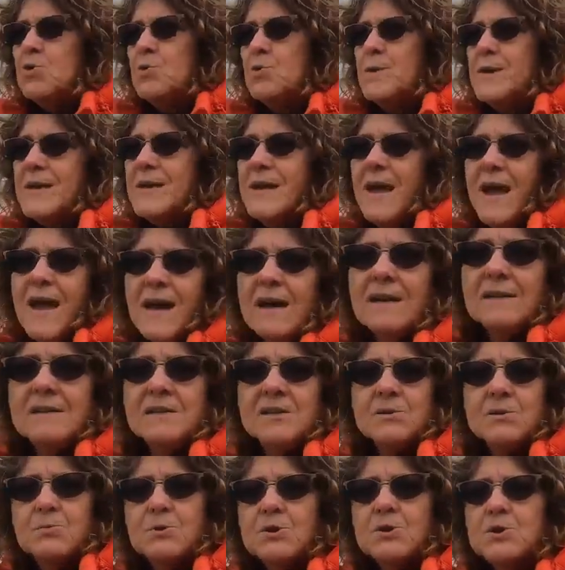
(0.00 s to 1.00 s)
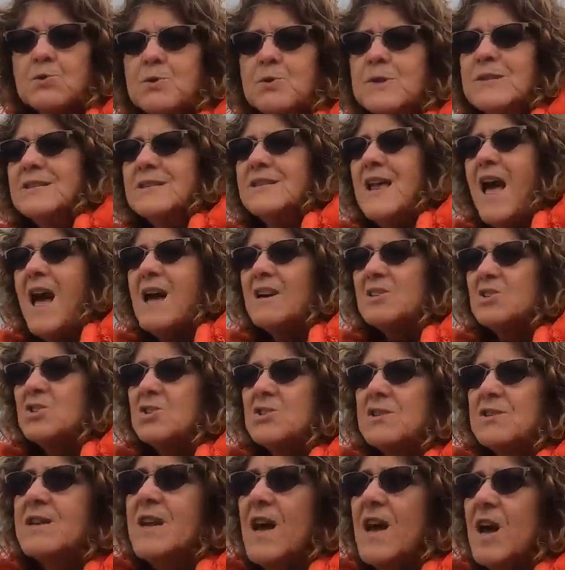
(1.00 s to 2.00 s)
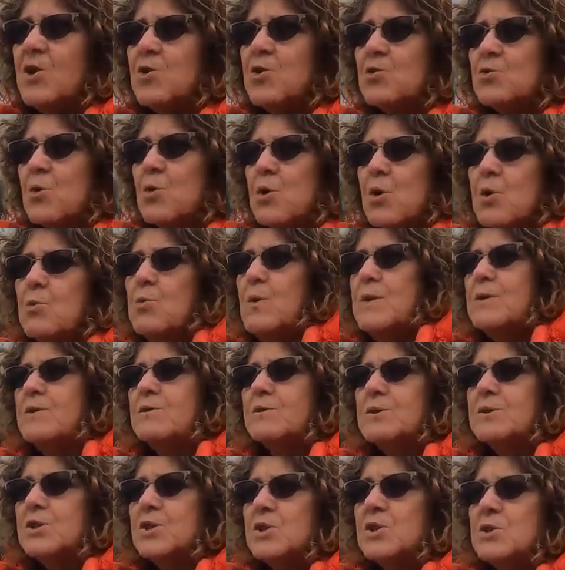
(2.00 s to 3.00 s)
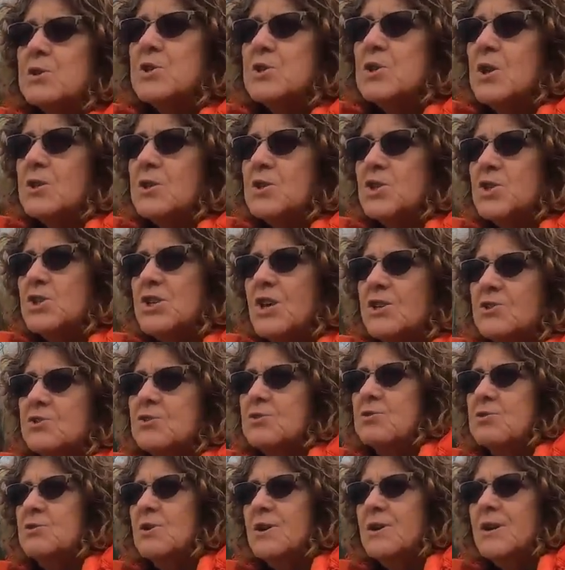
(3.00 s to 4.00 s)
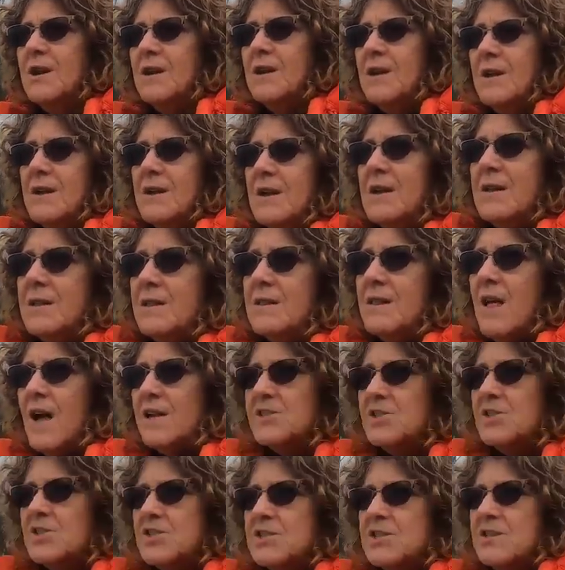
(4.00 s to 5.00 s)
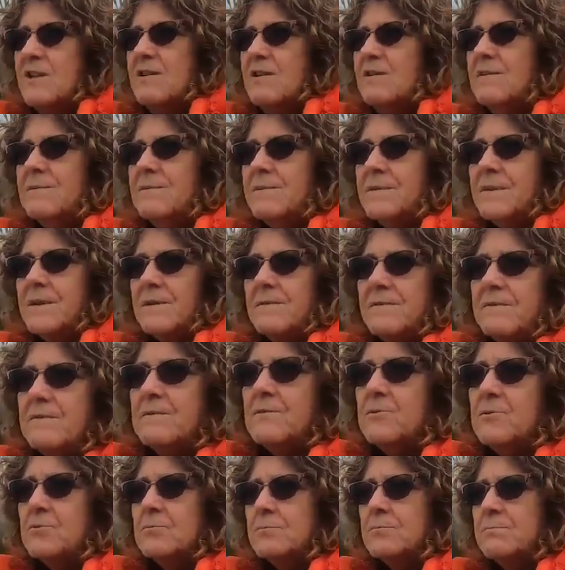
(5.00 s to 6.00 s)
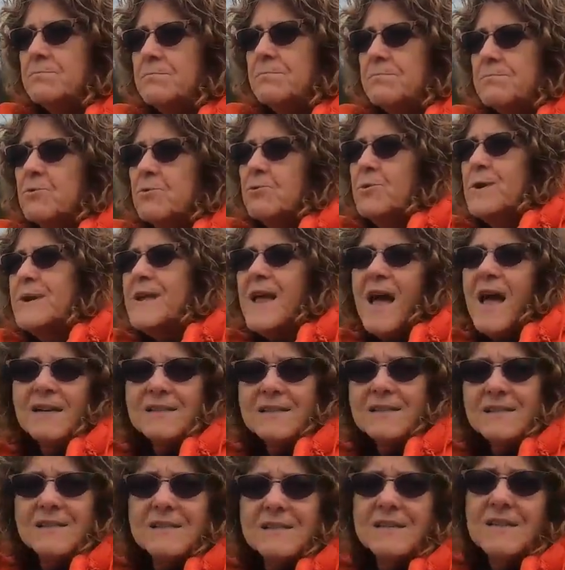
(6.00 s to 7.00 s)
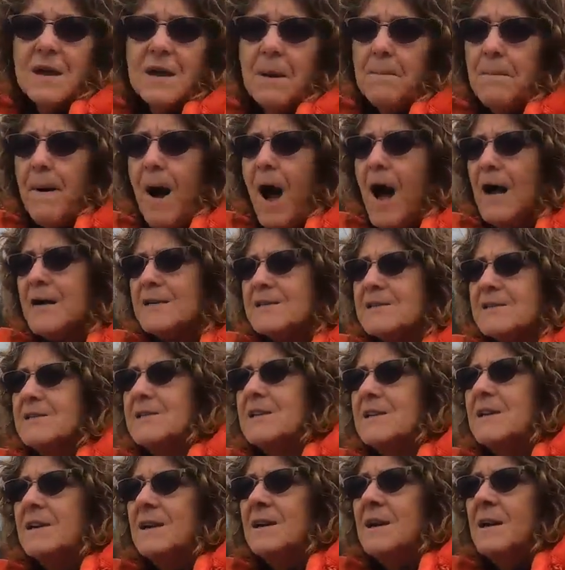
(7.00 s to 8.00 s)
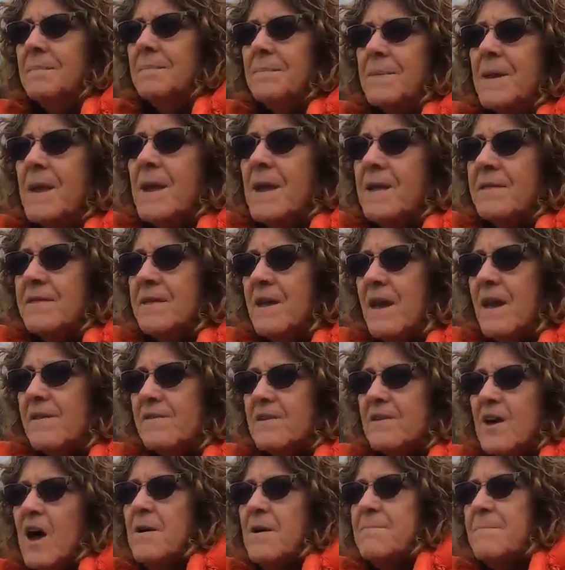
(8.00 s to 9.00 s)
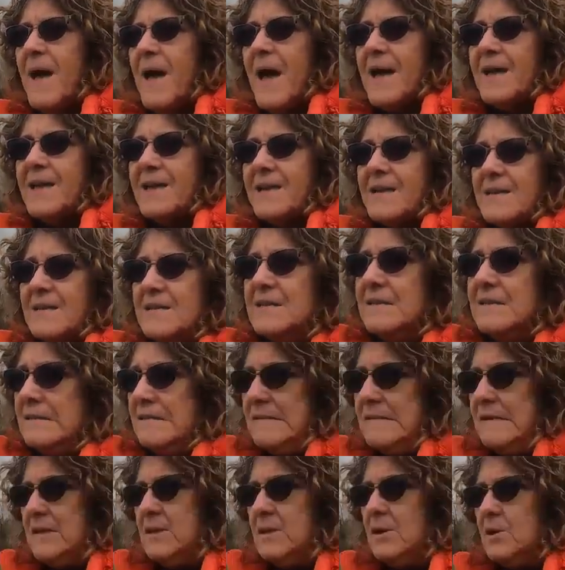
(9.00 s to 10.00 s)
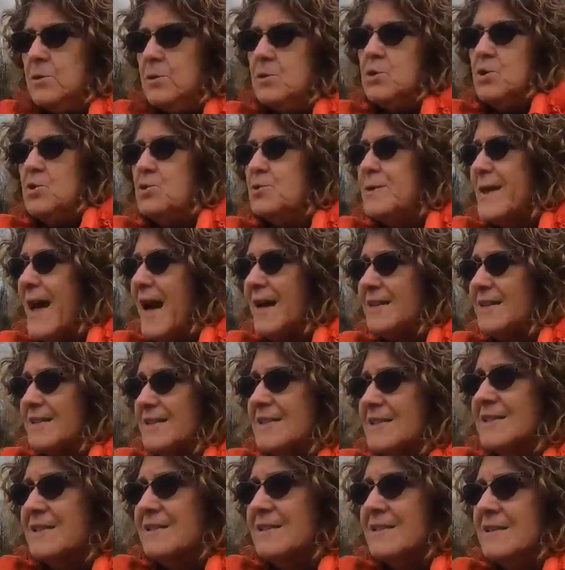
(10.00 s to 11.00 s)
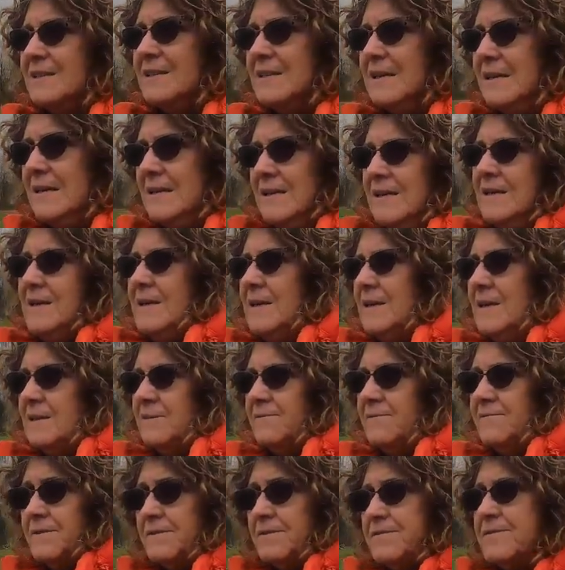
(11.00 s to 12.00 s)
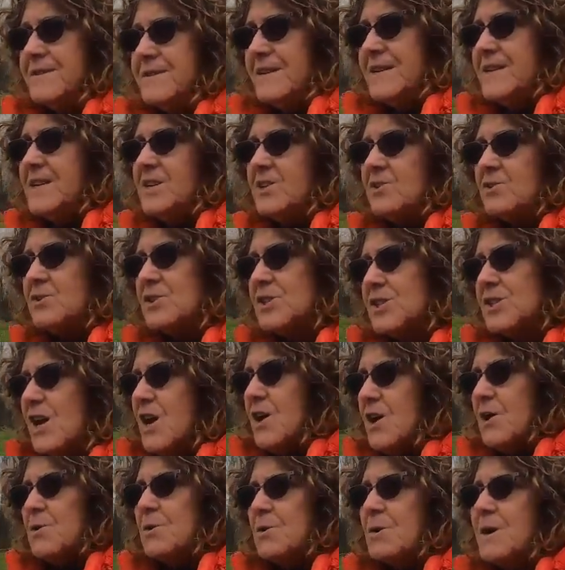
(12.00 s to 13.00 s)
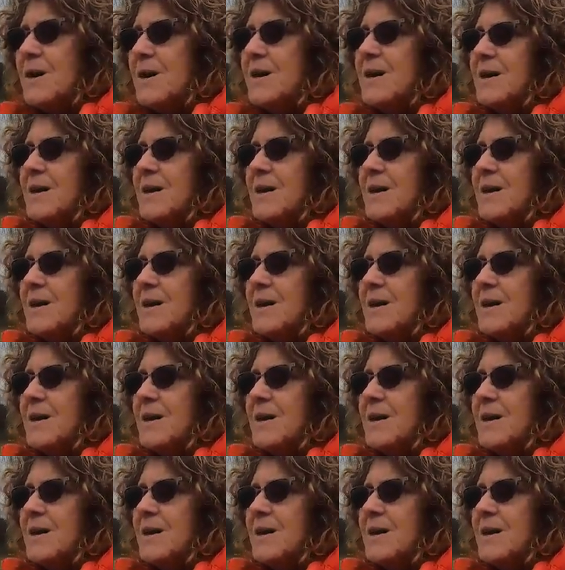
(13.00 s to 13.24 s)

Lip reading: greenhouse, which was actually one of those shelter logic greenhouses in a box that I got back in 2015 or so,